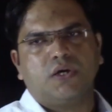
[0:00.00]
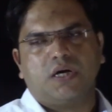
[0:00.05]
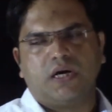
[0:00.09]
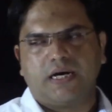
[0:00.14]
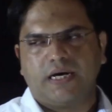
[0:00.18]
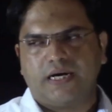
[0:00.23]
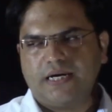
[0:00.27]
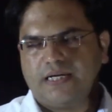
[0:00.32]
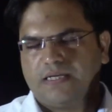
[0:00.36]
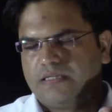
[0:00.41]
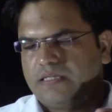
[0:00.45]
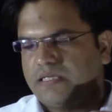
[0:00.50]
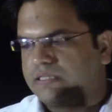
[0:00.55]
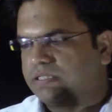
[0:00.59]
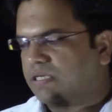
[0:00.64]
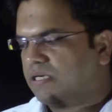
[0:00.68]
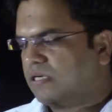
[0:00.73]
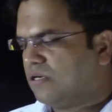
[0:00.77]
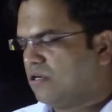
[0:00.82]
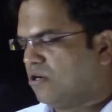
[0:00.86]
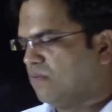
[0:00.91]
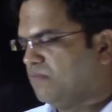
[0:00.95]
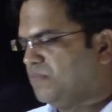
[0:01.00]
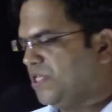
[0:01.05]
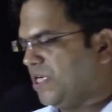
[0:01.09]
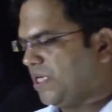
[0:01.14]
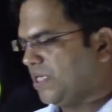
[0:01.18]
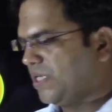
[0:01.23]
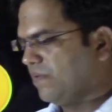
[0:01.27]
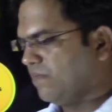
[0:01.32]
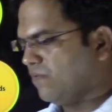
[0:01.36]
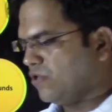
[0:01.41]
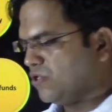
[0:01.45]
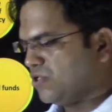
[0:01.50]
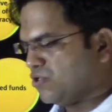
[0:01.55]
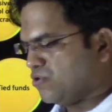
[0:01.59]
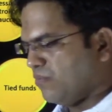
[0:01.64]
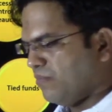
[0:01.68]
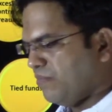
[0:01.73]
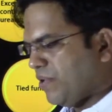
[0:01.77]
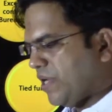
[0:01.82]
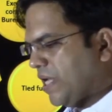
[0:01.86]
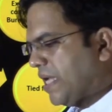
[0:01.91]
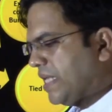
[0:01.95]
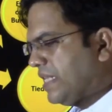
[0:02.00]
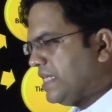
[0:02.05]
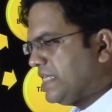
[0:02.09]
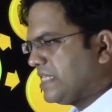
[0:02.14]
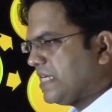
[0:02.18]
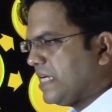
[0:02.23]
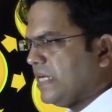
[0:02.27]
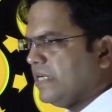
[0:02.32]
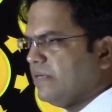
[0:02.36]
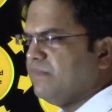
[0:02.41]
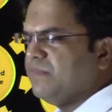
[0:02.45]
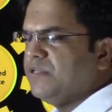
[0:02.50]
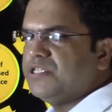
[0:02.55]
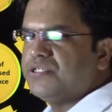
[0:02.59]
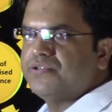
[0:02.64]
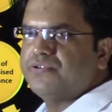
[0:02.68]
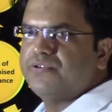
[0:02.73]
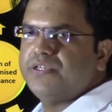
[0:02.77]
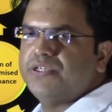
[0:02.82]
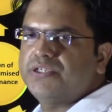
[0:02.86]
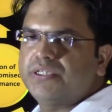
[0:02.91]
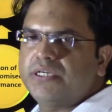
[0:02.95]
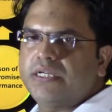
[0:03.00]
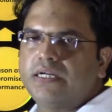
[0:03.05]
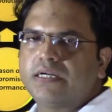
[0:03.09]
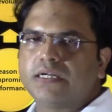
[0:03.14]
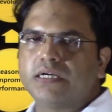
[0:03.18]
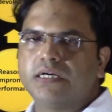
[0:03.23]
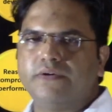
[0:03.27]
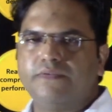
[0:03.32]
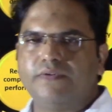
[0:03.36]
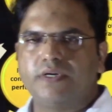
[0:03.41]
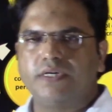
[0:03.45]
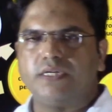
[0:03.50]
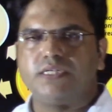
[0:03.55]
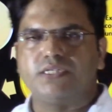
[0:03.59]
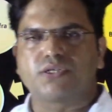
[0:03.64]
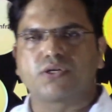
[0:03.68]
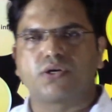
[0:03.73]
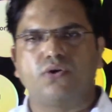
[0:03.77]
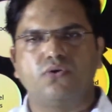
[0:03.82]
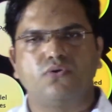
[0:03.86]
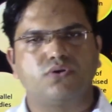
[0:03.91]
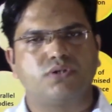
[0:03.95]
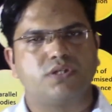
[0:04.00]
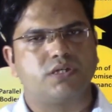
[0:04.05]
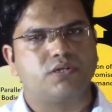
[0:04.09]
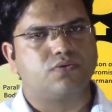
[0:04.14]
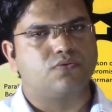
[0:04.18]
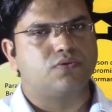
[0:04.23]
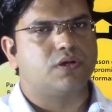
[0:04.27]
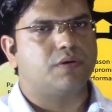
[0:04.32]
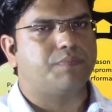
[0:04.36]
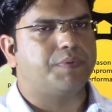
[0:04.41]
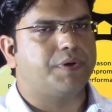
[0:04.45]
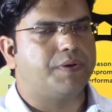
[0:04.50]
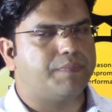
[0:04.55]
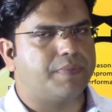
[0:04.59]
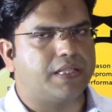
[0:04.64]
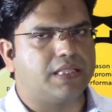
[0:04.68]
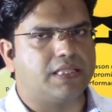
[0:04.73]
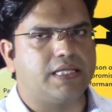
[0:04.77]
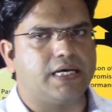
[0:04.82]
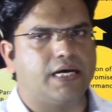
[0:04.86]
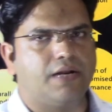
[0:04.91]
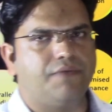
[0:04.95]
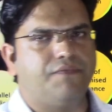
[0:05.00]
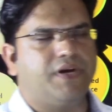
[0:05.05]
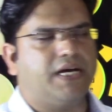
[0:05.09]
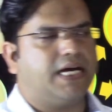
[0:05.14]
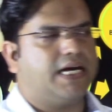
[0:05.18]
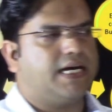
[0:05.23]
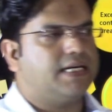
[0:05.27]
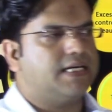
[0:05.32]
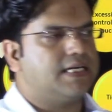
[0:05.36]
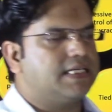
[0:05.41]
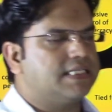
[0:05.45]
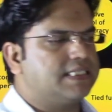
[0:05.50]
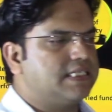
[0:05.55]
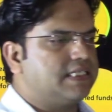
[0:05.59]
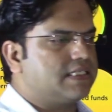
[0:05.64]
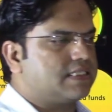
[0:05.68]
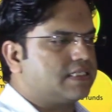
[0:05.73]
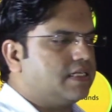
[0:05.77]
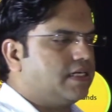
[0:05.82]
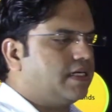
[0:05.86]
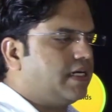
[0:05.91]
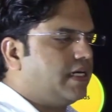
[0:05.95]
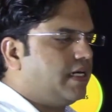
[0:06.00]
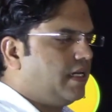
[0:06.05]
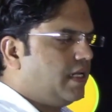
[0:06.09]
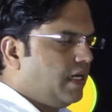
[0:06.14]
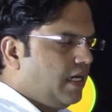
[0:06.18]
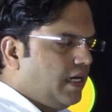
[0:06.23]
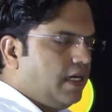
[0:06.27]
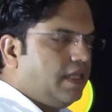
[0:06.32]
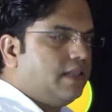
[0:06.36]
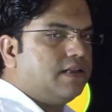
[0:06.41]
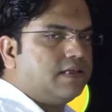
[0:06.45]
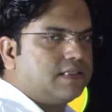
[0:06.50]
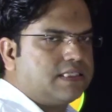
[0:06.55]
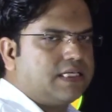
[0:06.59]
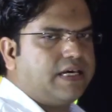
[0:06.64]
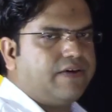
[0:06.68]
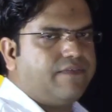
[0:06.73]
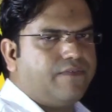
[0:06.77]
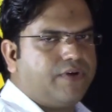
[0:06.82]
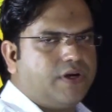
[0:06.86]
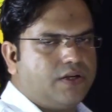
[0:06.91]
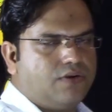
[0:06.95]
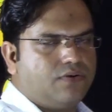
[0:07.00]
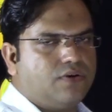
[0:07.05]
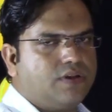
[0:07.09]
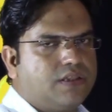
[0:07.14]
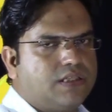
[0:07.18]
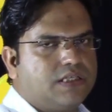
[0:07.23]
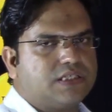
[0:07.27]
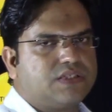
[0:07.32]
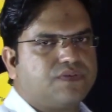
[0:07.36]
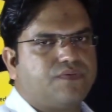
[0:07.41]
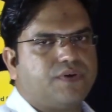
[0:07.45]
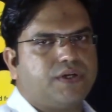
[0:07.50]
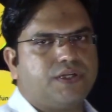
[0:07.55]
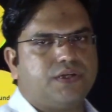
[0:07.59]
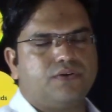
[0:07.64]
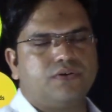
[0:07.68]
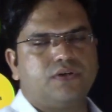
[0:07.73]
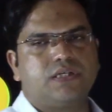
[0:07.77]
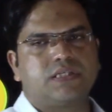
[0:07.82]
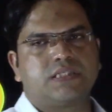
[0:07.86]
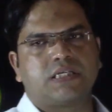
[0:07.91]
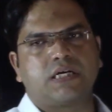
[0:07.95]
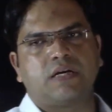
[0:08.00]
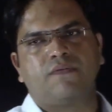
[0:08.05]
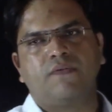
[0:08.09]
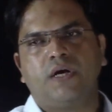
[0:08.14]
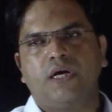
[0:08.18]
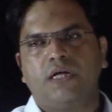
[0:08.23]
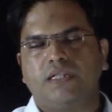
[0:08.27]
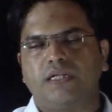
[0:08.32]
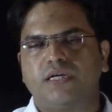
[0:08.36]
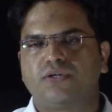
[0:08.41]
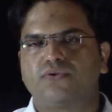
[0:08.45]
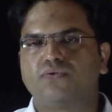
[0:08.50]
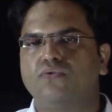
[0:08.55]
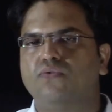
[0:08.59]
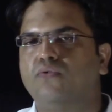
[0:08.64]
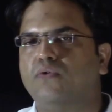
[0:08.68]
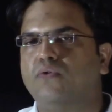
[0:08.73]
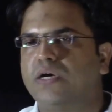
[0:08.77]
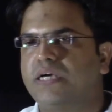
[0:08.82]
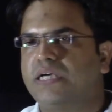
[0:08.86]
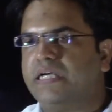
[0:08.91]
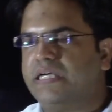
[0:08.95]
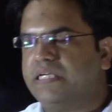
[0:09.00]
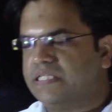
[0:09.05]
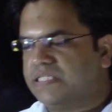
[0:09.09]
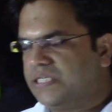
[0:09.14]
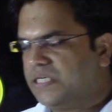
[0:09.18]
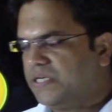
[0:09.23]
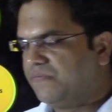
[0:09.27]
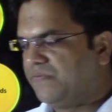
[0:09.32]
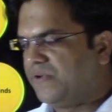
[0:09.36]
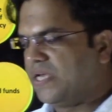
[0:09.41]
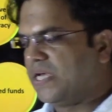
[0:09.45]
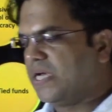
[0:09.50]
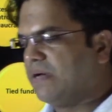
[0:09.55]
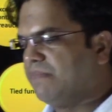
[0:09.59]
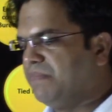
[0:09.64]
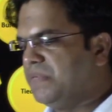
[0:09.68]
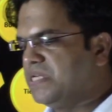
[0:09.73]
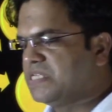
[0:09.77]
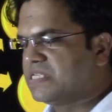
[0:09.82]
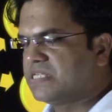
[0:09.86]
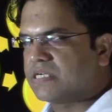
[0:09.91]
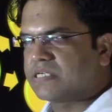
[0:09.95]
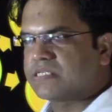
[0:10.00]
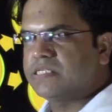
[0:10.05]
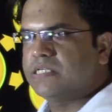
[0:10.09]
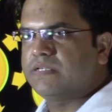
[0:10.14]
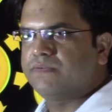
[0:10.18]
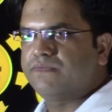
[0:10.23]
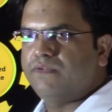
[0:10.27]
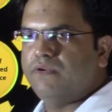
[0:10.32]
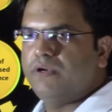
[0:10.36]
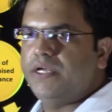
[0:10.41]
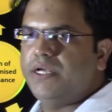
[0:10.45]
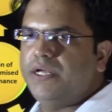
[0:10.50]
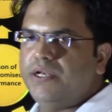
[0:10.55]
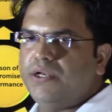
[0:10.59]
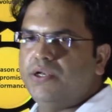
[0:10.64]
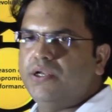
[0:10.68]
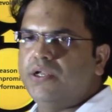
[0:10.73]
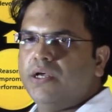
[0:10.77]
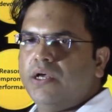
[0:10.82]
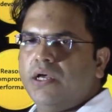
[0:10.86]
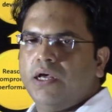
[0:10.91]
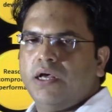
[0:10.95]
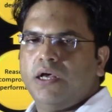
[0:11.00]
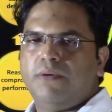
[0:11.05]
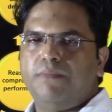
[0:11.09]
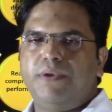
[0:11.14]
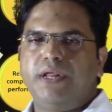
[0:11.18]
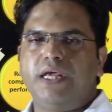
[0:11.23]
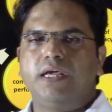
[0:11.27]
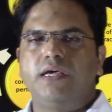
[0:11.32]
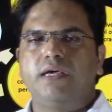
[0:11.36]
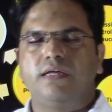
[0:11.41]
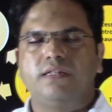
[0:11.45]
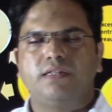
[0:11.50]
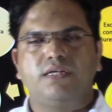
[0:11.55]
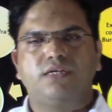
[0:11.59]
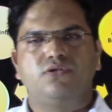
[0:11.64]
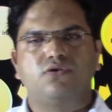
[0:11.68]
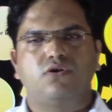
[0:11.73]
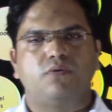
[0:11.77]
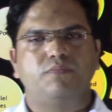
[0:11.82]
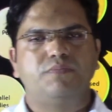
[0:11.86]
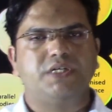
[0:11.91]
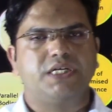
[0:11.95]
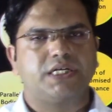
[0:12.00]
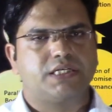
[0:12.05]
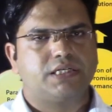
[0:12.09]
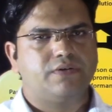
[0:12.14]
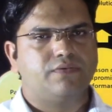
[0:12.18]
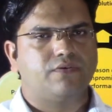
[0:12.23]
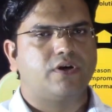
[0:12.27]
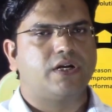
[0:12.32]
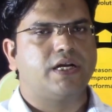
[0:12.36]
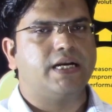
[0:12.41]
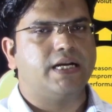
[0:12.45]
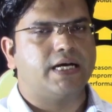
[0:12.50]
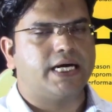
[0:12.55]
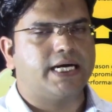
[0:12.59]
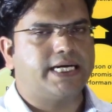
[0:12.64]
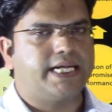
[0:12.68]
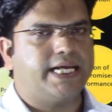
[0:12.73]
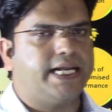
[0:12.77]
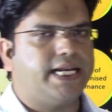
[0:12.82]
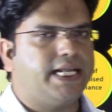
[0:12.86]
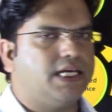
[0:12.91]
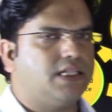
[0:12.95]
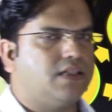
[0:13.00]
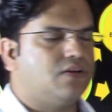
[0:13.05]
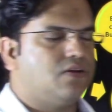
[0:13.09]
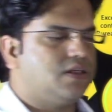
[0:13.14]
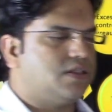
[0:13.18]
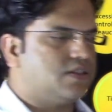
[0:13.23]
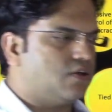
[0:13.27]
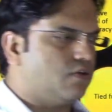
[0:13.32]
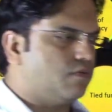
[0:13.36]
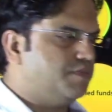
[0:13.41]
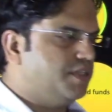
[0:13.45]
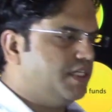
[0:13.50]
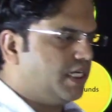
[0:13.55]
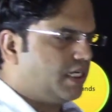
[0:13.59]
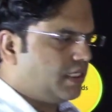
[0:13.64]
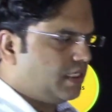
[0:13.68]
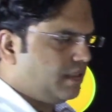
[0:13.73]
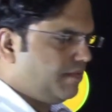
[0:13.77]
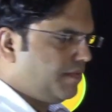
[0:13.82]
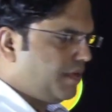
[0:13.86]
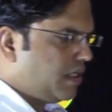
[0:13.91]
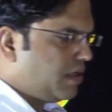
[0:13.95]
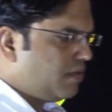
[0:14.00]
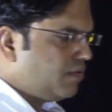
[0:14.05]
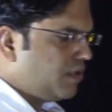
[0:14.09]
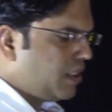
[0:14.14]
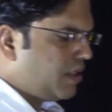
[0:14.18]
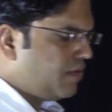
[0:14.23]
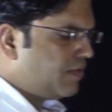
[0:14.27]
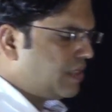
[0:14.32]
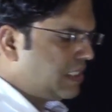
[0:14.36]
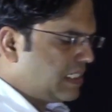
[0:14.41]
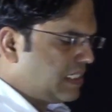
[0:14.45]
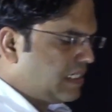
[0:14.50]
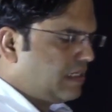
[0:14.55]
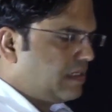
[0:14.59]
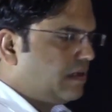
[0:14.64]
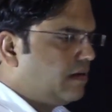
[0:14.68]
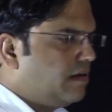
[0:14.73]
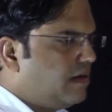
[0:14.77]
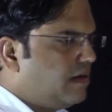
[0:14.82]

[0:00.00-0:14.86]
And the third objective was to bring this administration and governance closer to the people. There we had assessed again in the same video, in this video itself, that to what extent we have been successful in bringing these objectives or in attaining these objectives. Now there are certain